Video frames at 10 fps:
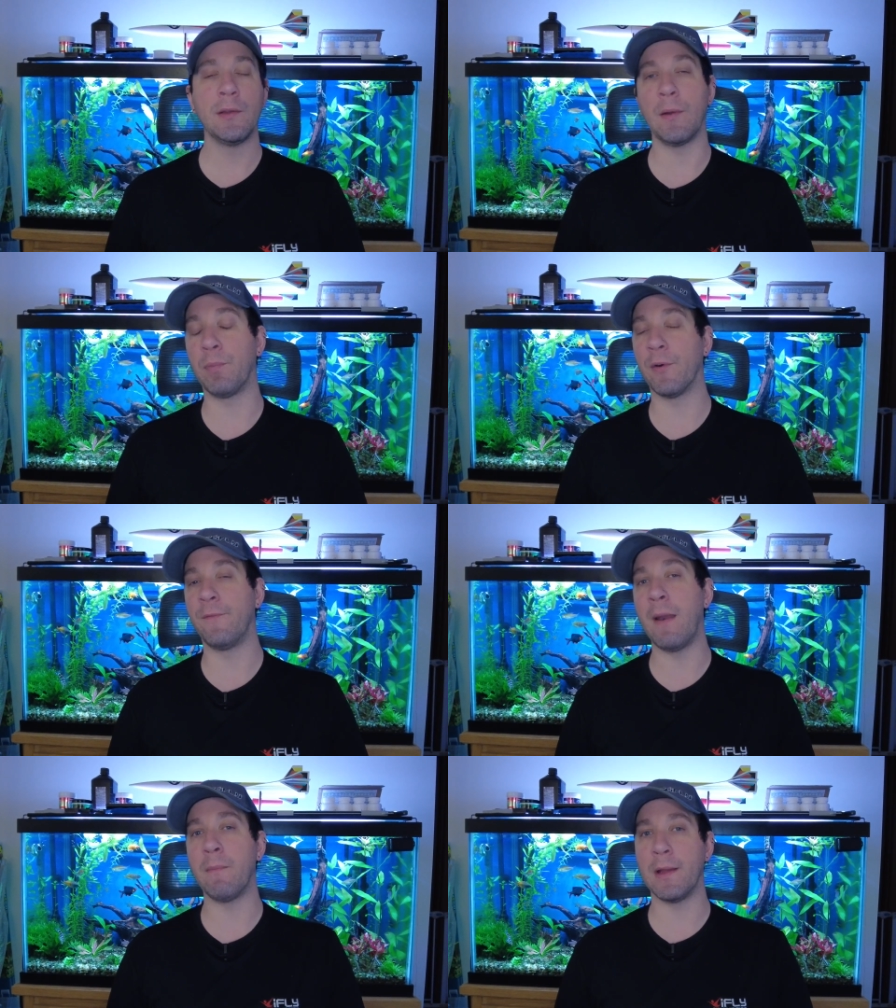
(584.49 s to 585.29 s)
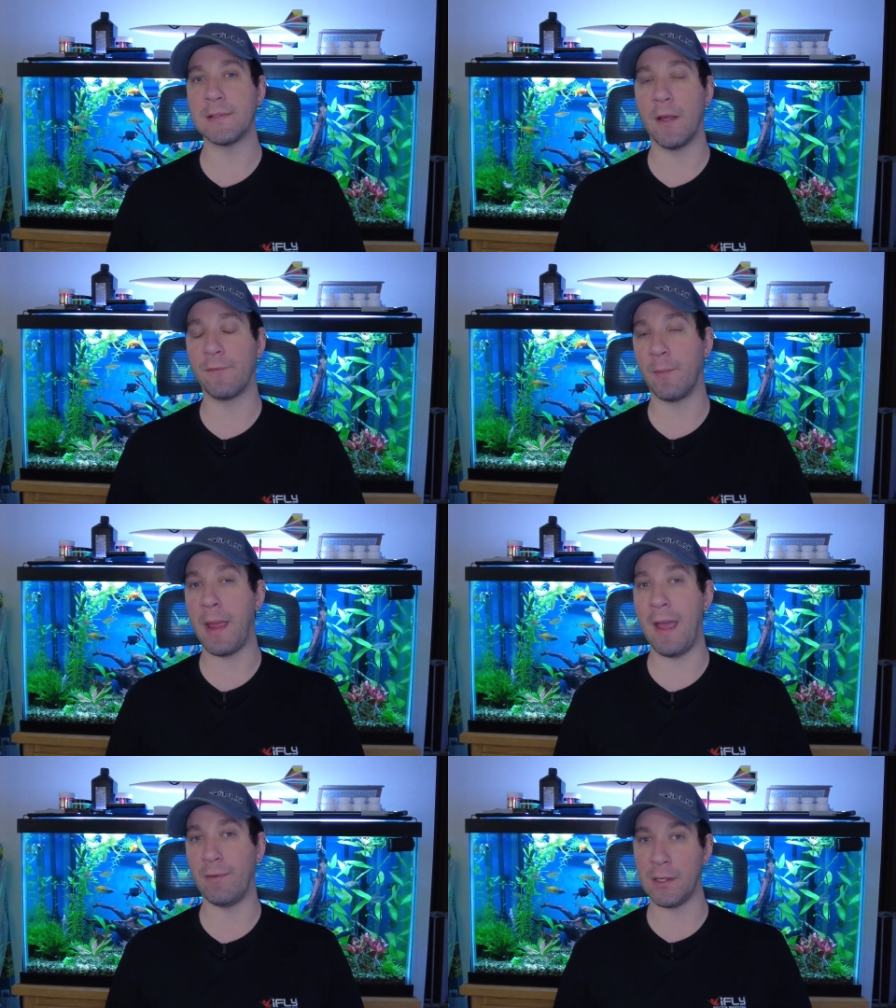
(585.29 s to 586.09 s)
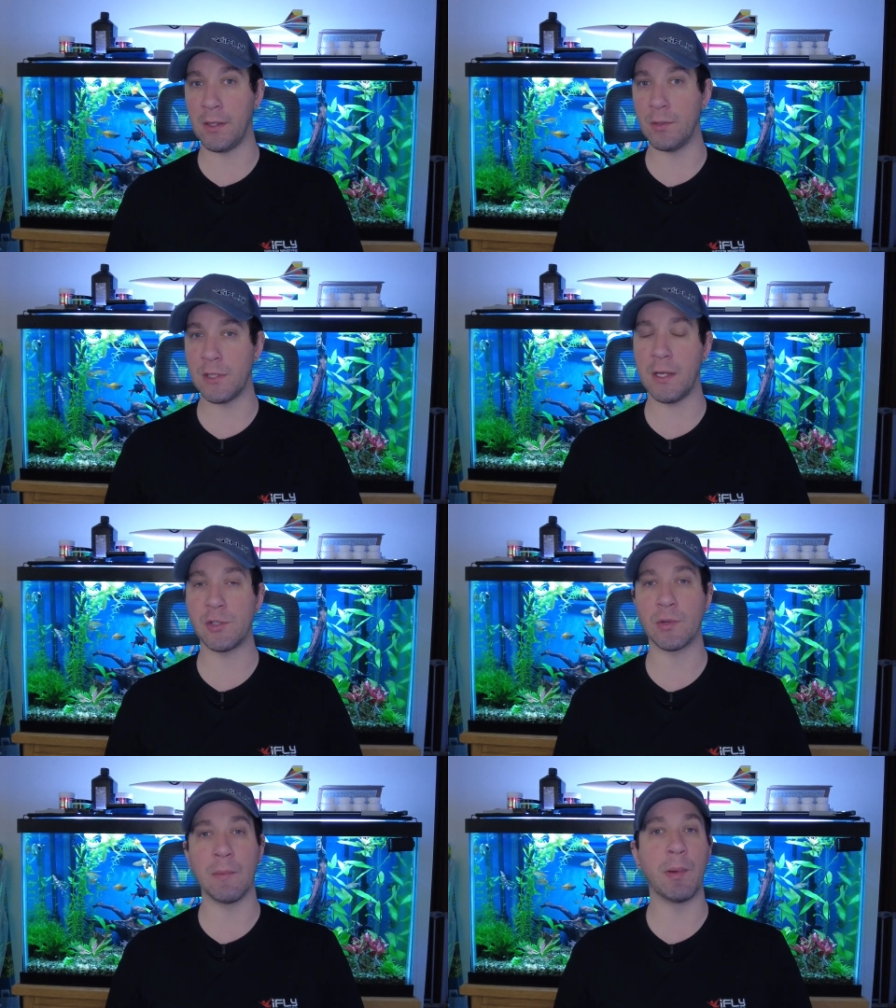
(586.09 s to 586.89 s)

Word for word: to prevent myself from having a huge injury,